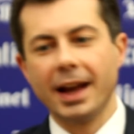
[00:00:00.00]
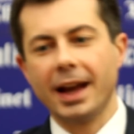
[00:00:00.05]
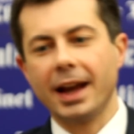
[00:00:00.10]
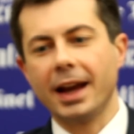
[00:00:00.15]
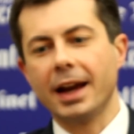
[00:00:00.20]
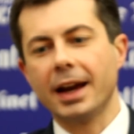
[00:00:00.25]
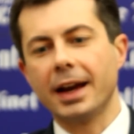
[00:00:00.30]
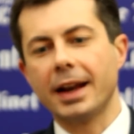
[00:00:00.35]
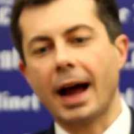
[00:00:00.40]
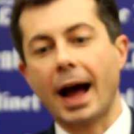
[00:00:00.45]

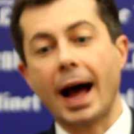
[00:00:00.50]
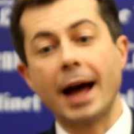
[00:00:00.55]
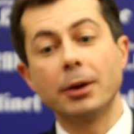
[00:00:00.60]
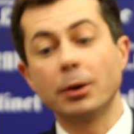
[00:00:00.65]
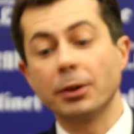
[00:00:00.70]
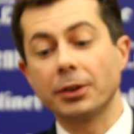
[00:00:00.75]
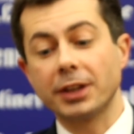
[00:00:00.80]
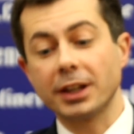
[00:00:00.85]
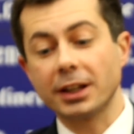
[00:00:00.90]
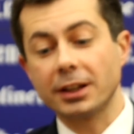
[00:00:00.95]
And I
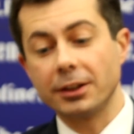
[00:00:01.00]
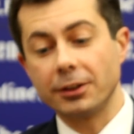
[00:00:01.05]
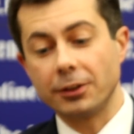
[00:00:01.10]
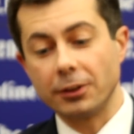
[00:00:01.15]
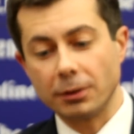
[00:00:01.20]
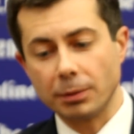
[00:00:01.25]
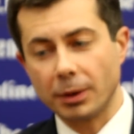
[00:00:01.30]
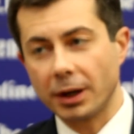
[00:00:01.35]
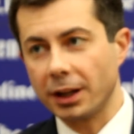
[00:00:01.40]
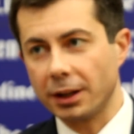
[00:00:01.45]
don't think this
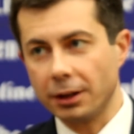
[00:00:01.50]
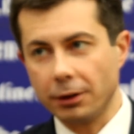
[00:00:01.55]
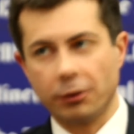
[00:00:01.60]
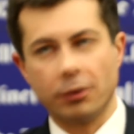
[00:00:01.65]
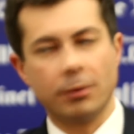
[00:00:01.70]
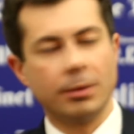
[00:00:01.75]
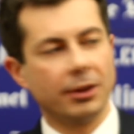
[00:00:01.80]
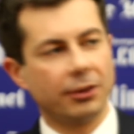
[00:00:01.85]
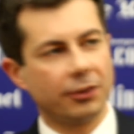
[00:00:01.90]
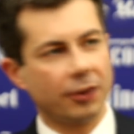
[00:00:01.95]
is money that
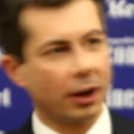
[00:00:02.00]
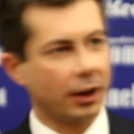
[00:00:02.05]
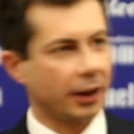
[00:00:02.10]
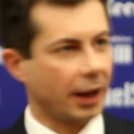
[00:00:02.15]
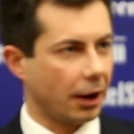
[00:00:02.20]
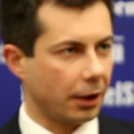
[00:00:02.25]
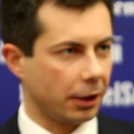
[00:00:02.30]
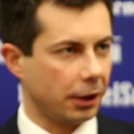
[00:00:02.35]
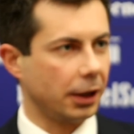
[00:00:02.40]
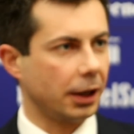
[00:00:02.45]
should be sucked
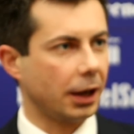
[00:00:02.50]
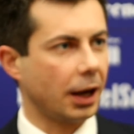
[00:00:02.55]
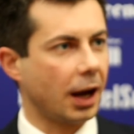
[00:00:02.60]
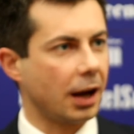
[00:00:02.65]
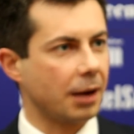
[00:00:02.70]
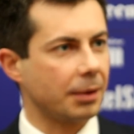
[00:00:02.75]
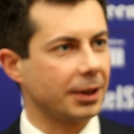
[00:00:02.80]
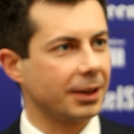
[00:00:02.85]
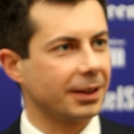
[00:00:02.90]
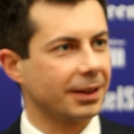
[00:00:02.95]
out of the
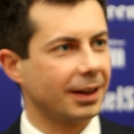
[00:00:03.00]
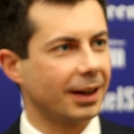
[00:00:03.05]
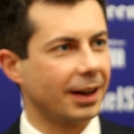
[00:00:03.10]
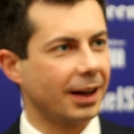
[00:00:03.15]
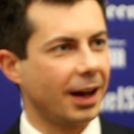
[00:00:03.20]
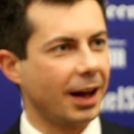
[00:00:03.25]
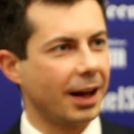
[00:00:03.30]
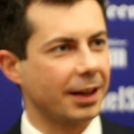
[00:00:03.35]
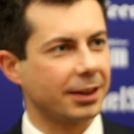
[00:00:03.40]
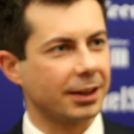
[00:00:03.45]
economy.
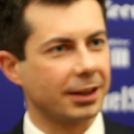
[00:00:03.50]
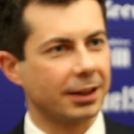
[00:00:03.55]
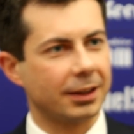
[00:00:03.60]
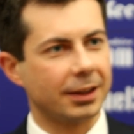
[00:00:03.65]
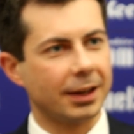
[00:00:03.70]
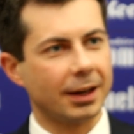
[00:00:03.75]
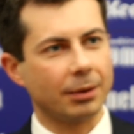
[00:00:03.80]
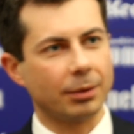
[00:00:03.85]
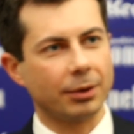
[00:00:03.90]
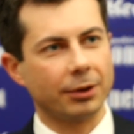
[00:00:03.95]
I think
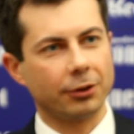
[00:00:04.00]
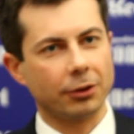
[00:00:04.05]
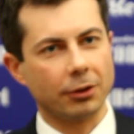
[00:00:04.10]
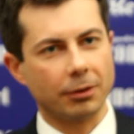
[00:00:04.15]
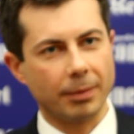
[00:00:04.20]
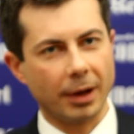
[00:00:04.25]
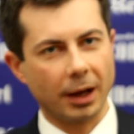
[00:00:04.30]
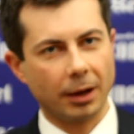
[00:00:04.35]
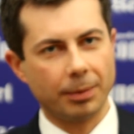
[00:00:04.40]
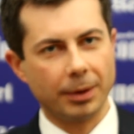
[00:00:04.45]
that we
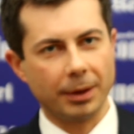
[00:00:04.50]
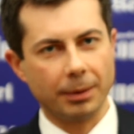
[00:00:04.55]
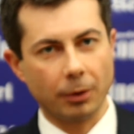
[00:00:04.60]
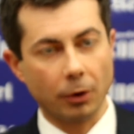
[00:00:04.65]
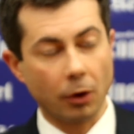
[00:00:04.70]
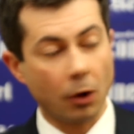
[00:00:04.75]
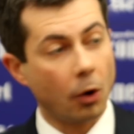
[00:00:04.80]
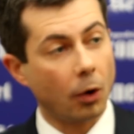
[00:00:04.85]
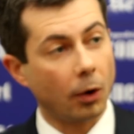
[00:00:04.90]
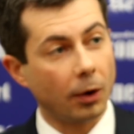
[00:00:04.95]
should make
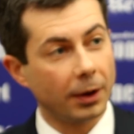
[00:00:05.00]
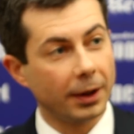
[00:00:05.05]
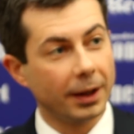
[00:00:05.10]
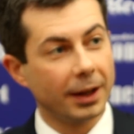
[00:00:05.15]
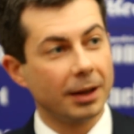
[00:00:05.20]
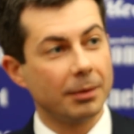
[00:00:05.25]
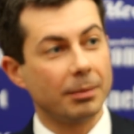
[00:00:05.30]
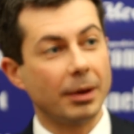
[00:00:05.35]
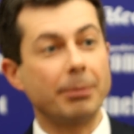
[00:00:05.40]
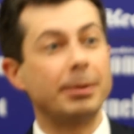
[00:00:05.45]
people whole,
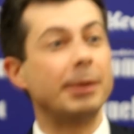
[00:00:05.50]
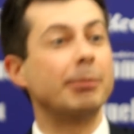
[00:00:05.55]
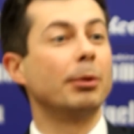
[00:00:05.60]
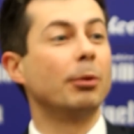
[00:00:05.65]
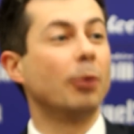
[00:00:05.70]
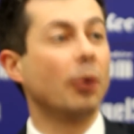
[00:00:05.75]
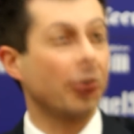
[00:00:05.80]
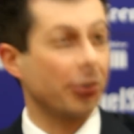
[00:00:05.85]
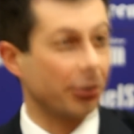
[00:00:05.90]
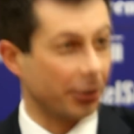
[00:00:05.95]
make people
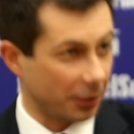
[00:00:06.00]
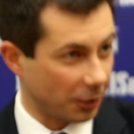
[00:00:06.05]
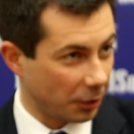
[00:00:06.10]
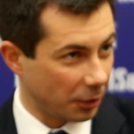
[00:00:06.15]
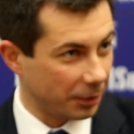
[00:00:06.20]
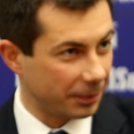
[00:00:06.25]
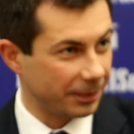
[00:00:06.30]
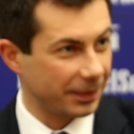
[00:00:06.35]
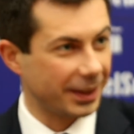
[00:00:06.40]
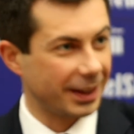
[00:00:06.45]
more than
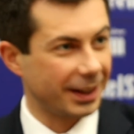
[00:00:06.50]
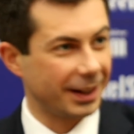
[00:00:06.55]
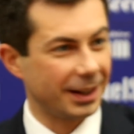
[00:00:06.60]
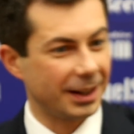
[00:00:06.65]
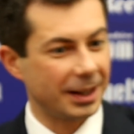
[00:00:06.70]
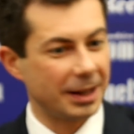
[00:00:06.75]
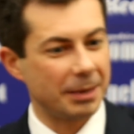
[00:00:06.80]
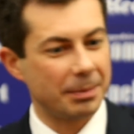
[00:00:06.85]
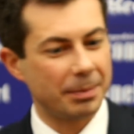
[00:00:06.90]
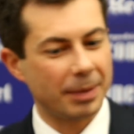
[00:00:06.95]
whole,
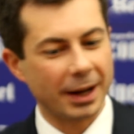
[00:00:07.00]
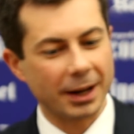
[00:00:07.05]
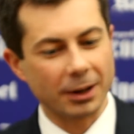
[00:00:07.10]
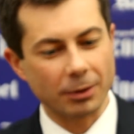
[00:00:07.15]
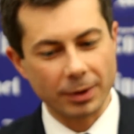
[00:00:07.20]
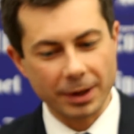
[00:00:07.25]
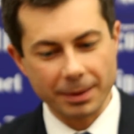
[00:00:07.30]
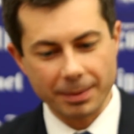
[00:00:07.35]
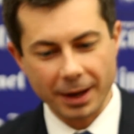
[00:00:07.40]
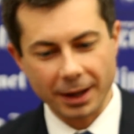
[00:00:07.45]
by a
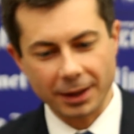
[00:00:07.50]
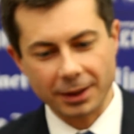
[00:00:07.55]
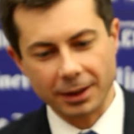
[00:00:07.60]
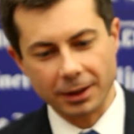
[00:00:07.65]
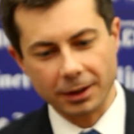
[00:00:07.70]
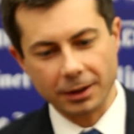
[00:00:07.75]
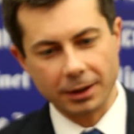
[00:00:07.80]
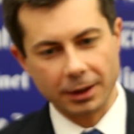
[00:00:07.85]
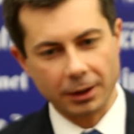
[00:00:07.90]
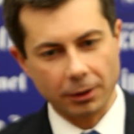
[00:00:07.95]

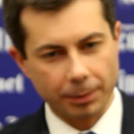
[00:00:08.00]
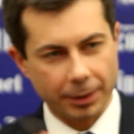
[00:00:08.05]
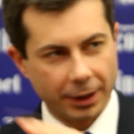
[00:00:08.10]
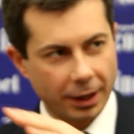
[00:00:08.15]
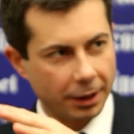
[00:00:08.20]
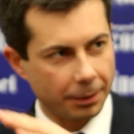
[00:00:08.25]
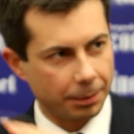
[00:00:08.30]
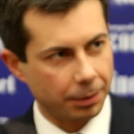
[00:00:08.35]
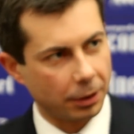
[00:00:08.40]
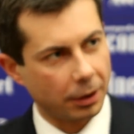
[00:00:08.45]
rebate that'll be
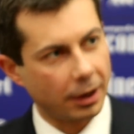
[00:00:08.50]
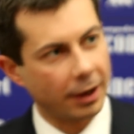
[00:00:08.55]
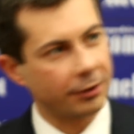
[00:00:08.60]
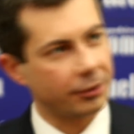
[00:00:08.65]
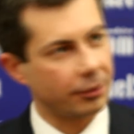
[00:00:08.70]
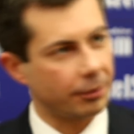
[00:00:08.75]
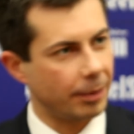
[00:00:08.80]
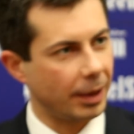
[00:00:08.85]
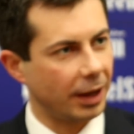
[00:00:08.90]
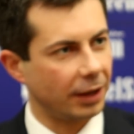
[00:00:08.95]
on a
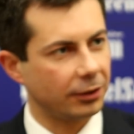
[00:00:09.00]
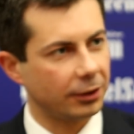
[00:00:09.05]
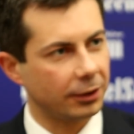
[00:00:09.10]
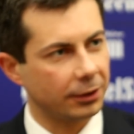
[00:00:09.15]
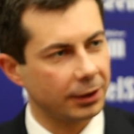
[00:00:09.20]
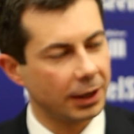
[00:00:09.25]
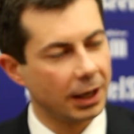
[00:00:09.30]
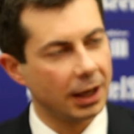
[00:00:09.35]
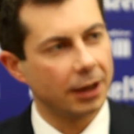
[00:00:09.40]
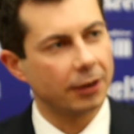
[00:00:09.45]
progressive
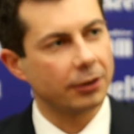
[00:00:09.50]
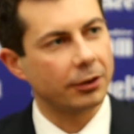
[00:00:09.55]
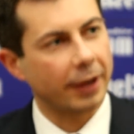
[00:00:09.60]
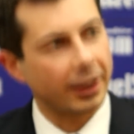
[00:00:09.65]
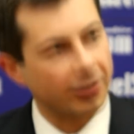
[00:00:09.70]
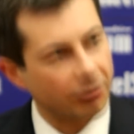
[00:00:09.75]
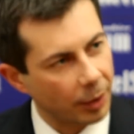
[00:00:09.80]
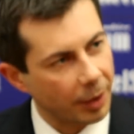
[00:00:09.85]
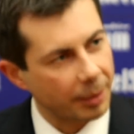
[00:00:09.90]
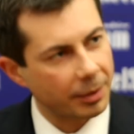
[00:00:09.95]
basis. So
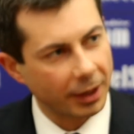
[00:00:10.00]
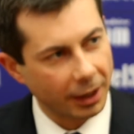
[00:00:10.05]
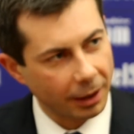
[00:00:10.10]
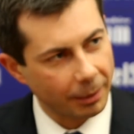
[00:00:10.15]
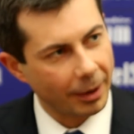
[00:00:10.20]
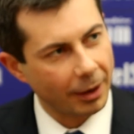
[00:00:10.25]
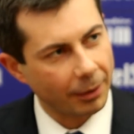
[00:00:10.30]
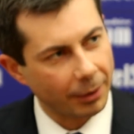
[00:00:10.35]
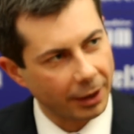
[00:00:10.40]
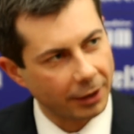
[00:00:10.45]
that's what I'm thinking
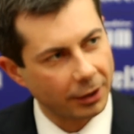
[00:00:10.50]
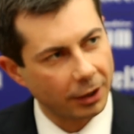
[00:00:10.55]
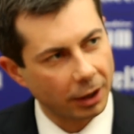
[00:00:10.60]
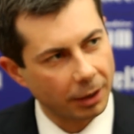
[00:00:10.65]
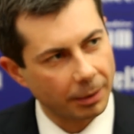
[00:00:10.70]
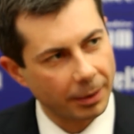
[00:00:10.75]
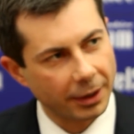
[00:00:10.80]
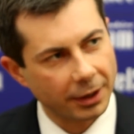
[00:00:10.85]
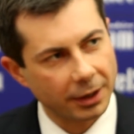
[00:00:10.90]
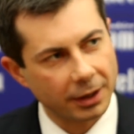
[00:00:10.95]
about when I
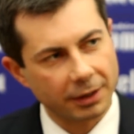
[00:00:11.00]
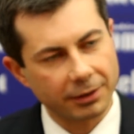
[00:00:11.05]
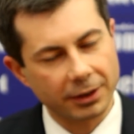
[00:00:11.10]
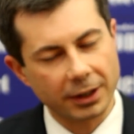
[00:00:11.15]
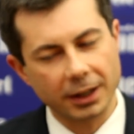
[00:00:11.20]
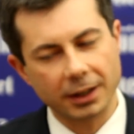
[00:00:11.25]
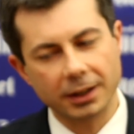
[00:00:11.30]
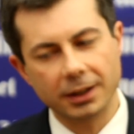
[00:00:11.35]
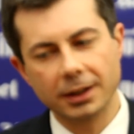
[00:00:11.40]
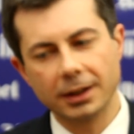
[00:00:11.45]
talk about the
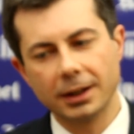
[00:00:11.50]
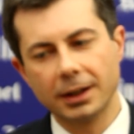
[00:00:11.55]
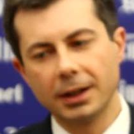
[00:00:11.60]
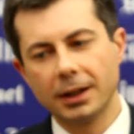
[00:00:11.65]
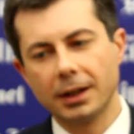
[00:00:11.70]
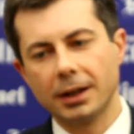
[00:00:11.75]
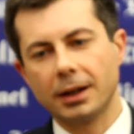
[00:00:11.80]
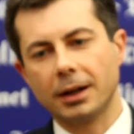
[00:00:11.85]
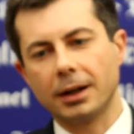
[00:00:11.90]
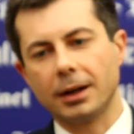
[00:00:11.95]
dividend.
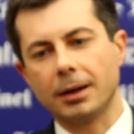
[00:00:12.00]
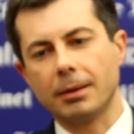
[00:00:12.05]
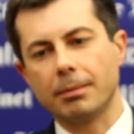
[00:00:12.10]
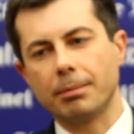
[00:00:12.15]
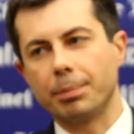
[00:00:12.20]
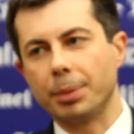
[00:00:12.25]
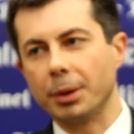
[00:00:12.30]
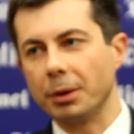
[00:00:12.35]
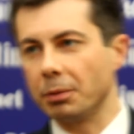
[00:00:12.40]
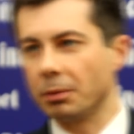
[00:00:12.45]

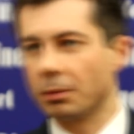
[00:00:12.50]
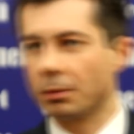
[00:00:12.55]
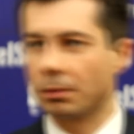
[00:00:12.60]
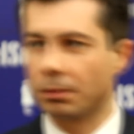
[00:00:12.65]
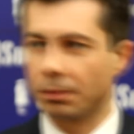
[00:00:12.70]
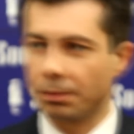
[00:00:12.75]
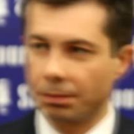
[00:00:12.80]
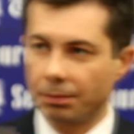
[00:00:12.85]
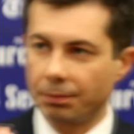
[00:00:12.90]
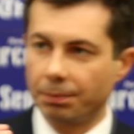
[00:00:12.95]
But
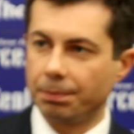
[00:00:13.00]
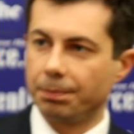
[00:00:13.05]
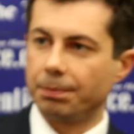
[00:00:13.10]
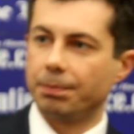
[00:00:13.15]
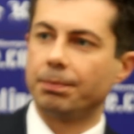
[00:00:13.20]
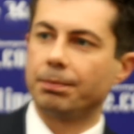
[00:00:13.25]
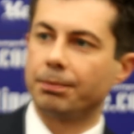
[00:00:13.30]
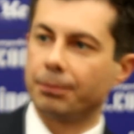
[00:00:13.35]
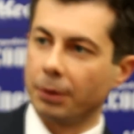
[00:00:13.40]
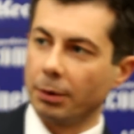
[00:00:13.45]

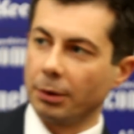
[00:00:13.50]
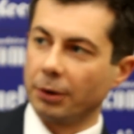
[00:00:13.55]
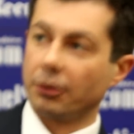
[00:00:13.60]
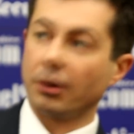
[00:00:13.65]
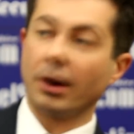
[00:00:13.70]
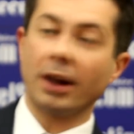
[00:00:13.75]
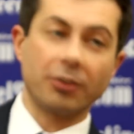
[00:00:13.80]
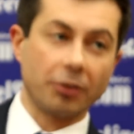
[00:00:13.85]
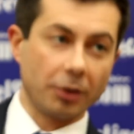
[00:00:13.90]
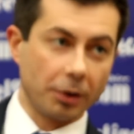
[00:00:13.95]
from a
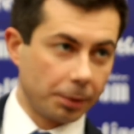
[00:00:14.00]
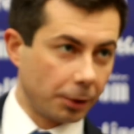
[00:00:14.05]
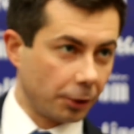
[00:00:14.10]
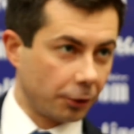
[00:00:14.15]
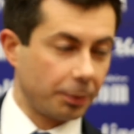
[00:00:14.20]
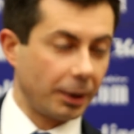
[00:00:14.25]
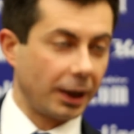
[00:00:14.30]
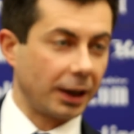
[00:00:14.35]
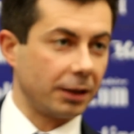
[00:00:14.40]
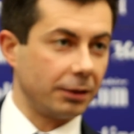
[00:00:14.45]
Treasury
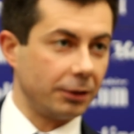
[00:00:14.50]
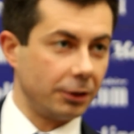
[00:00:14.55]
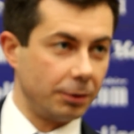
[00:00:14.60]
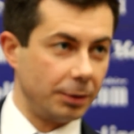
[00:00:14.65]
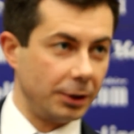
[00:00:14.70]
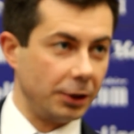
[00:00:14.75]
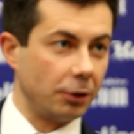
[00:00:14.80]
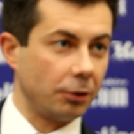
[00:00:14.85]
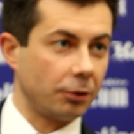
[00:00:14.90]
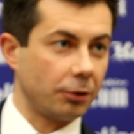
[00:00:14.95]
perspective, it should
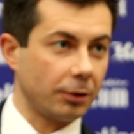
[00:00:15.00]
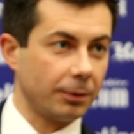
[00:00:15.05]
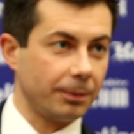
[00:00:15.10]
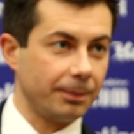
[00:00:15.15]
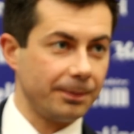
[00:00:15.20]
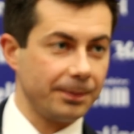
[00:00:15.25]
be neutral.